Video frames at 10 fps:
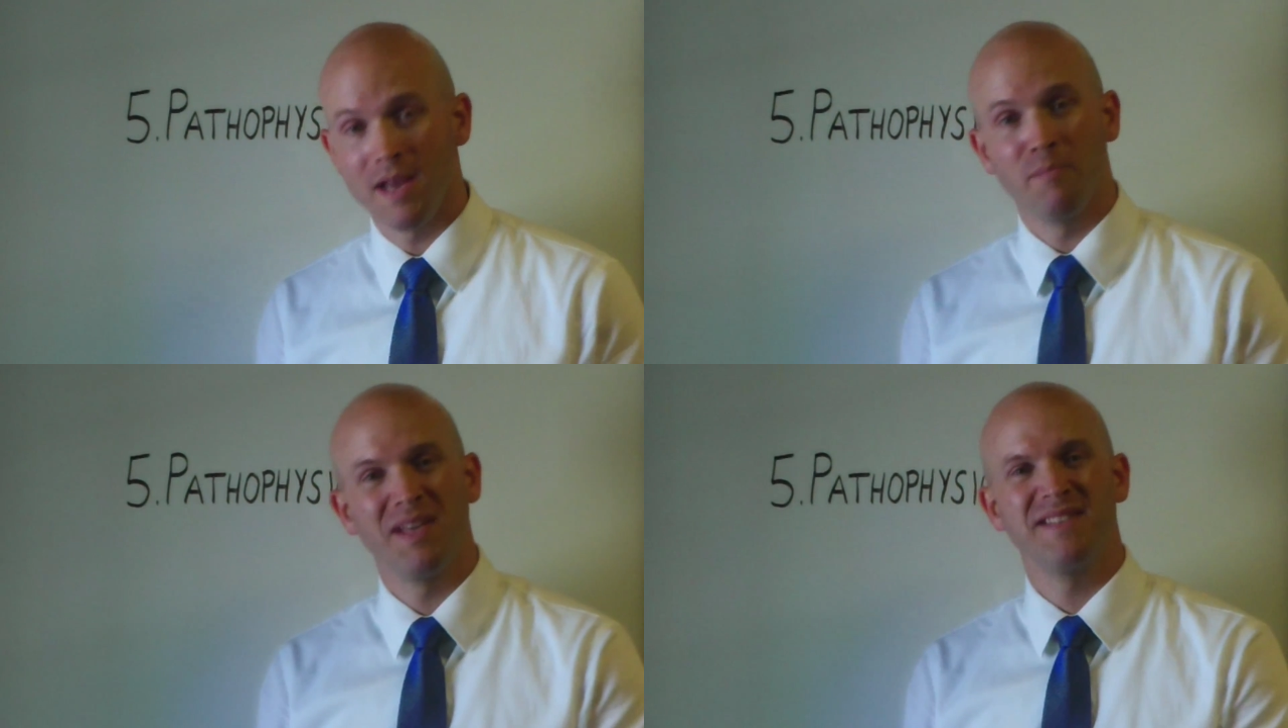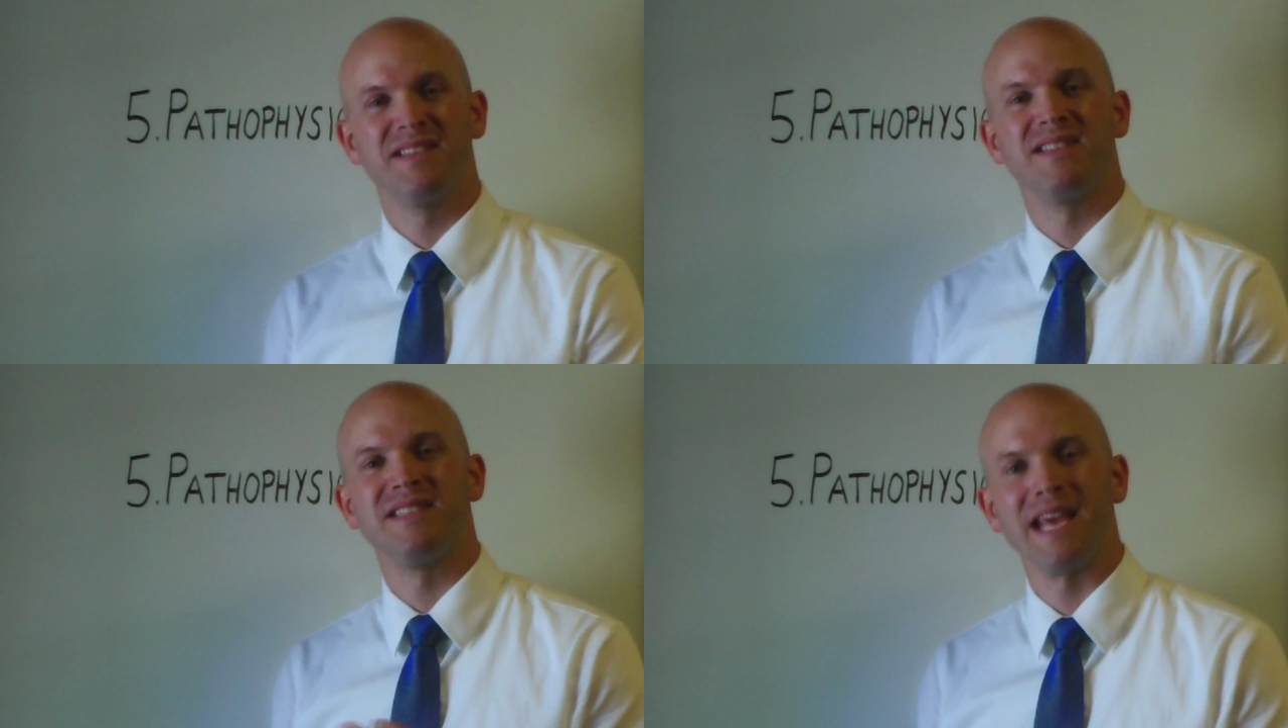It begins
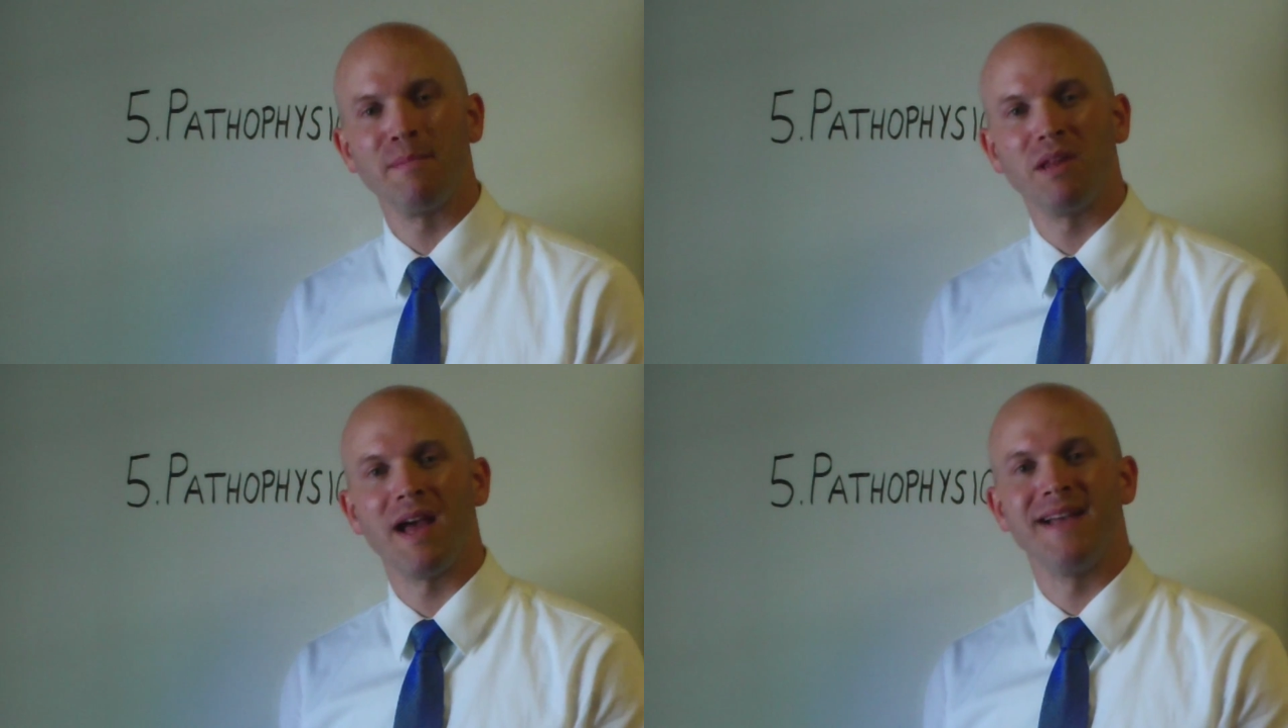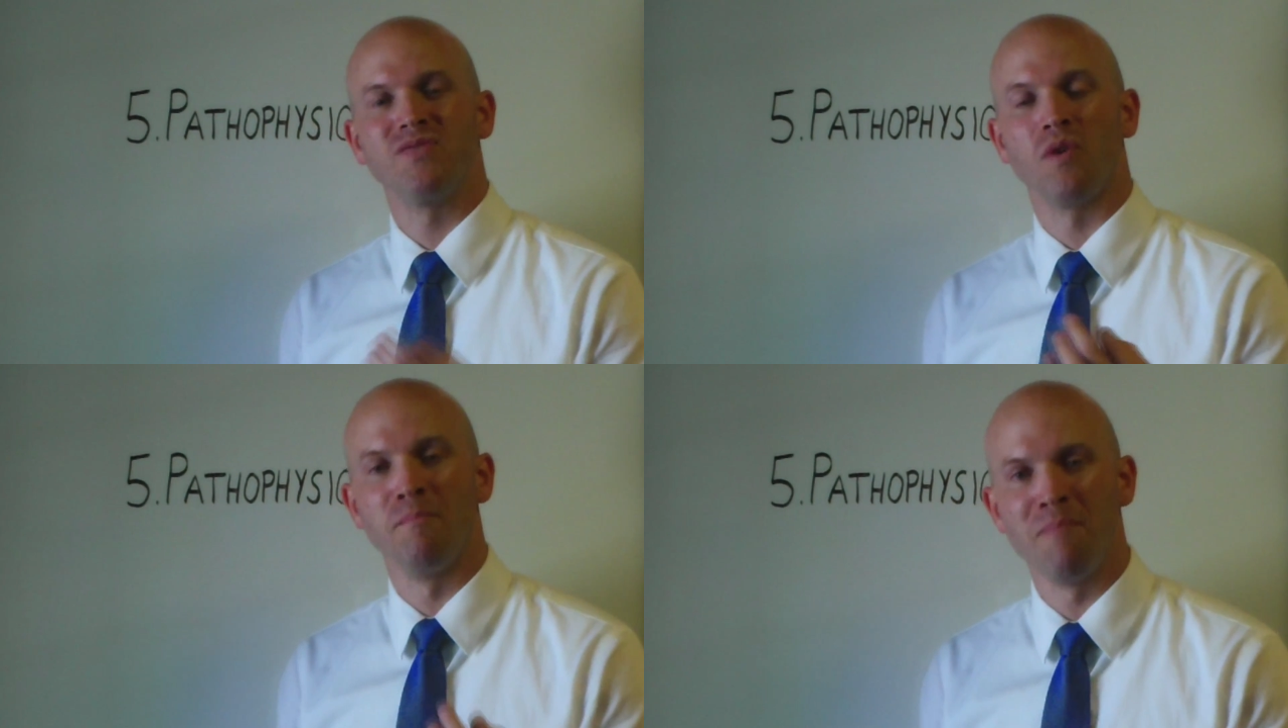to
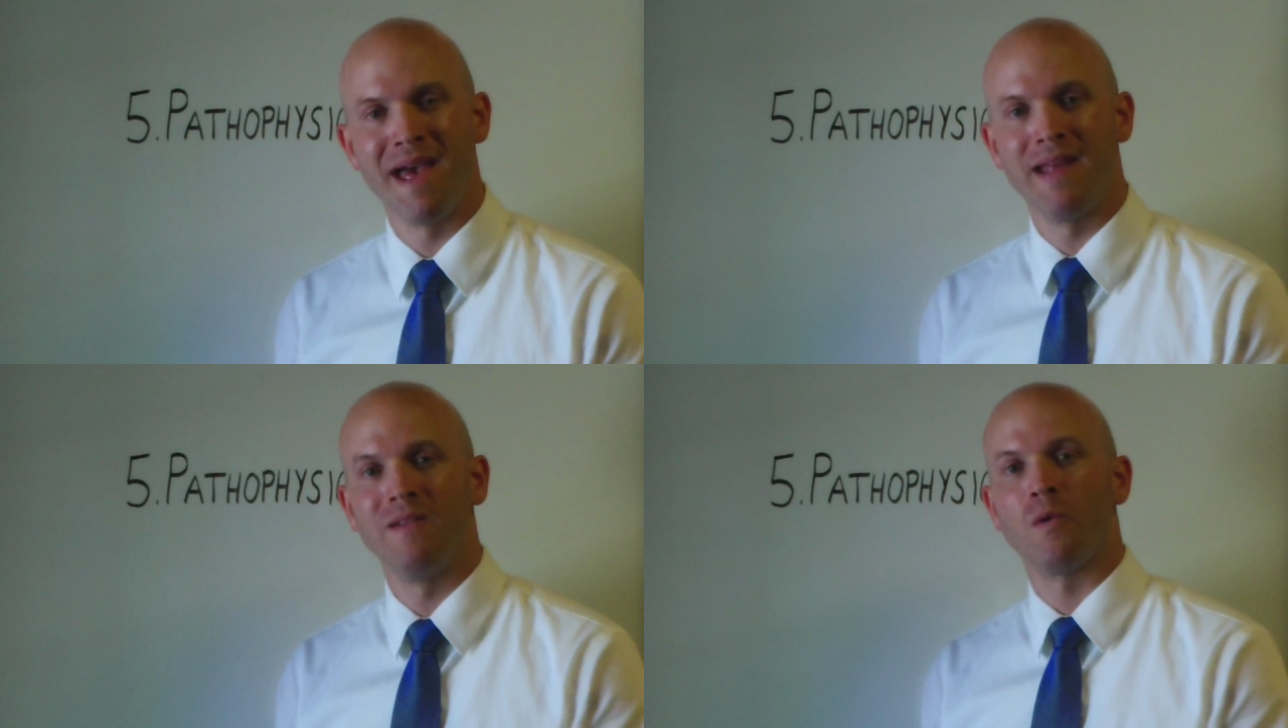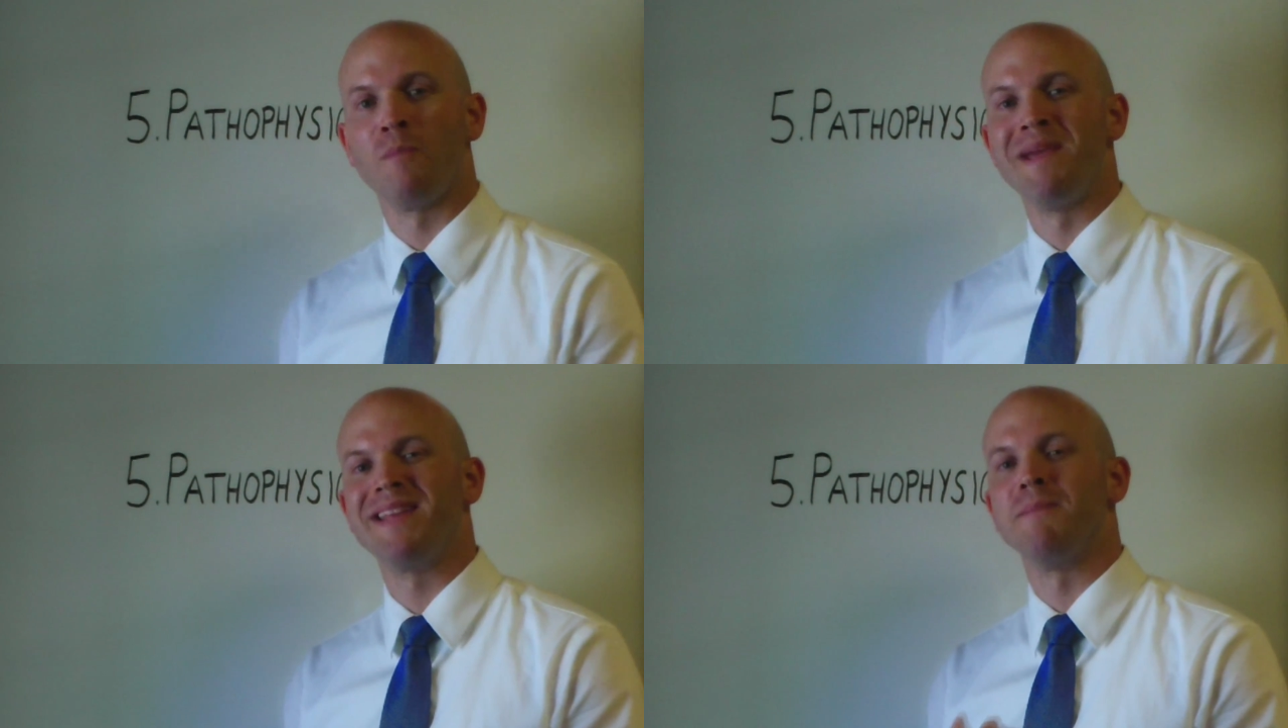stabilize or mend
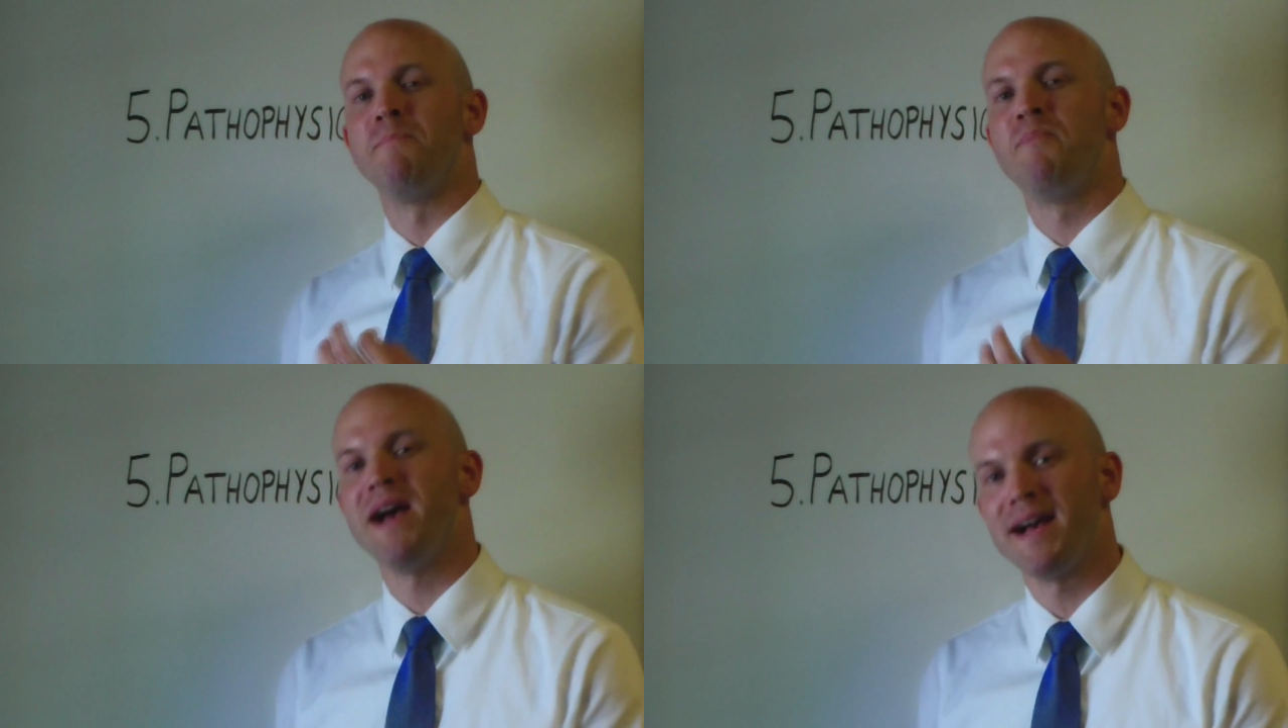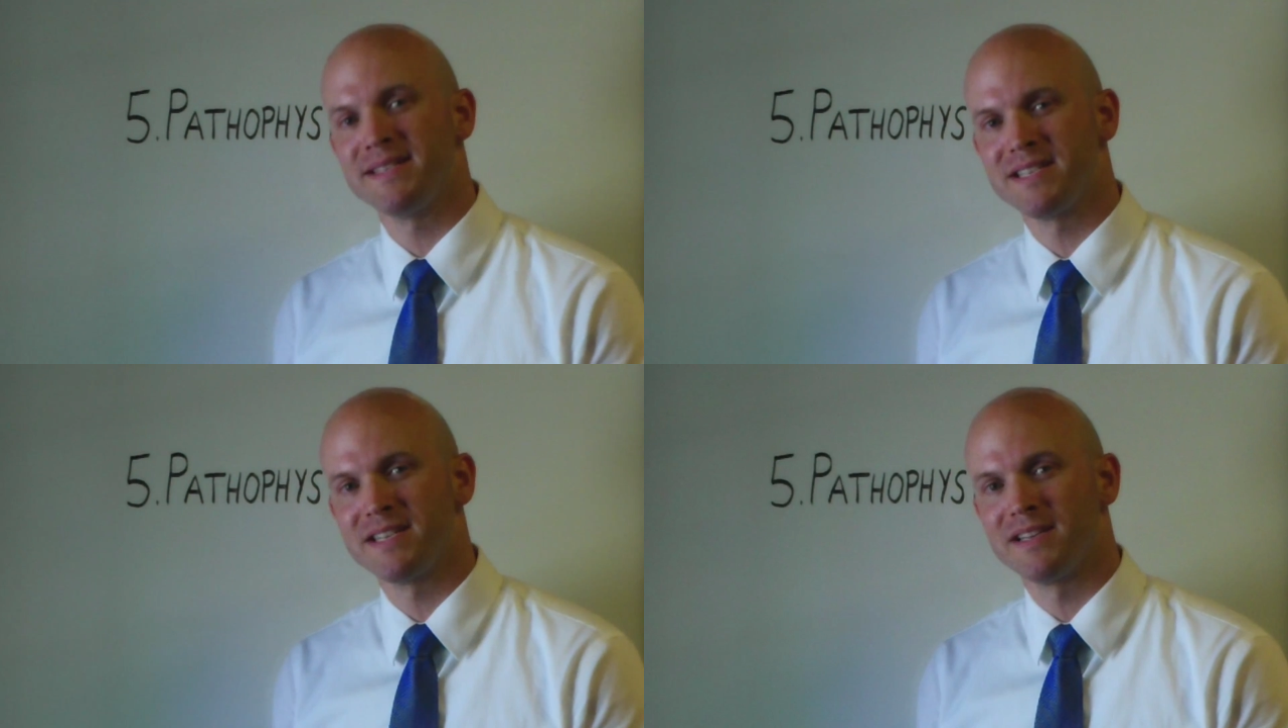or make the
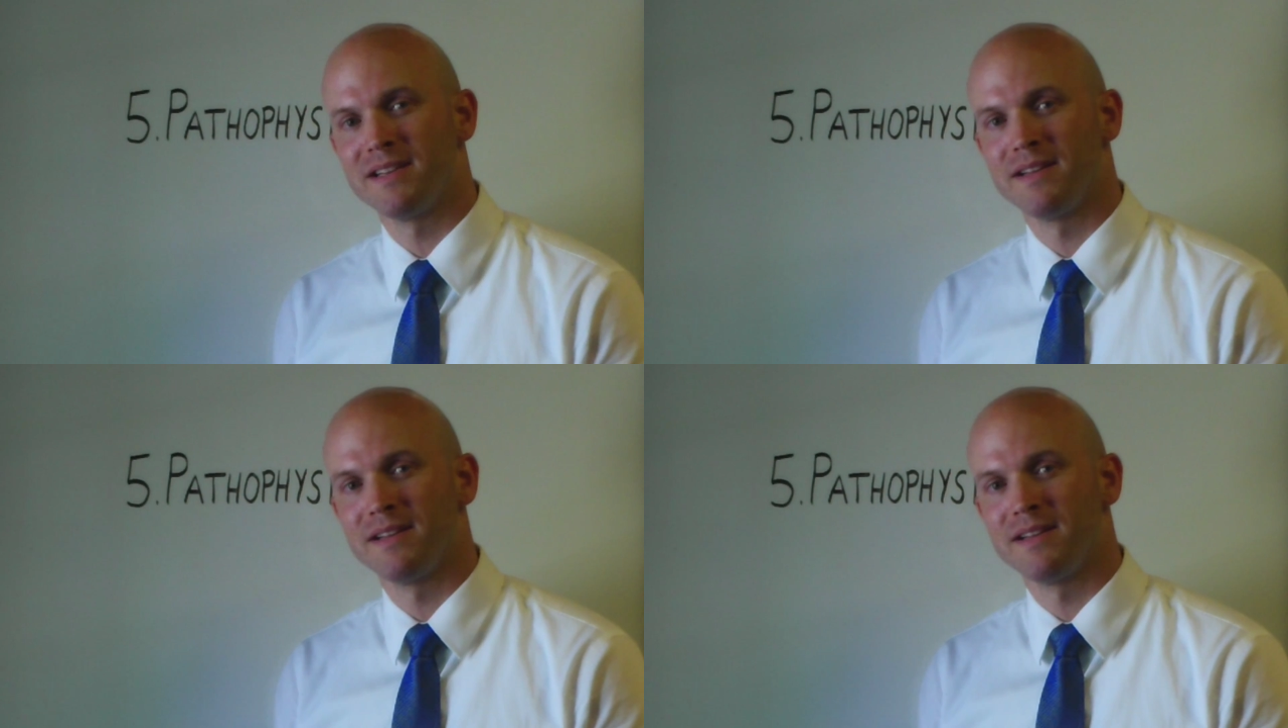best